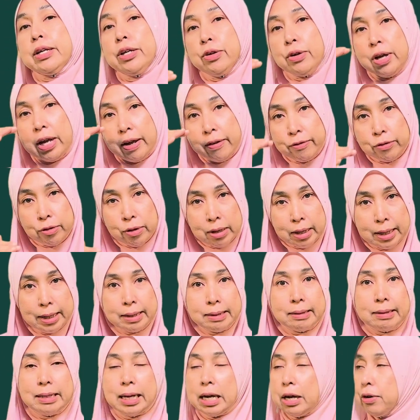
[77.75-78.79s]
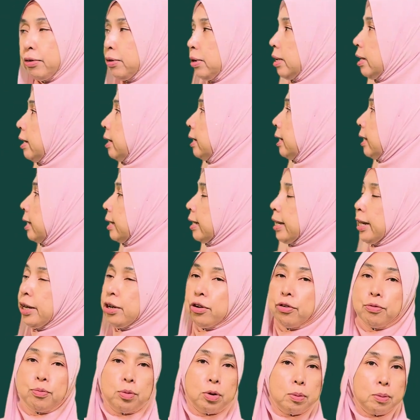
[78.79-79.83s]
you have to list down the kind
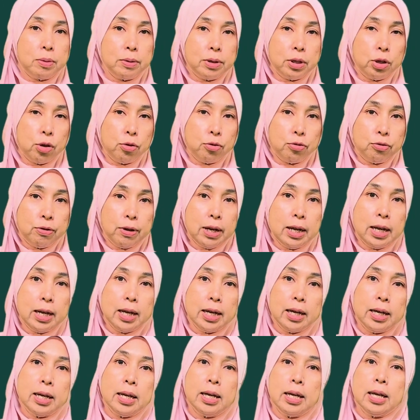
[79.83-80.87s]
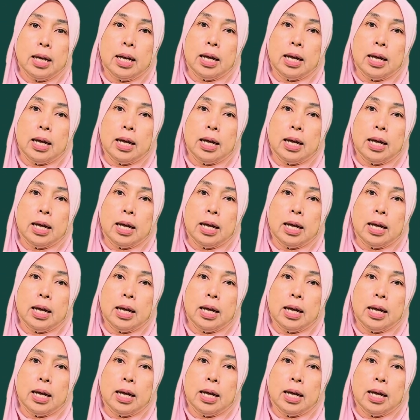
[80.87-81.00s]
of probability of failure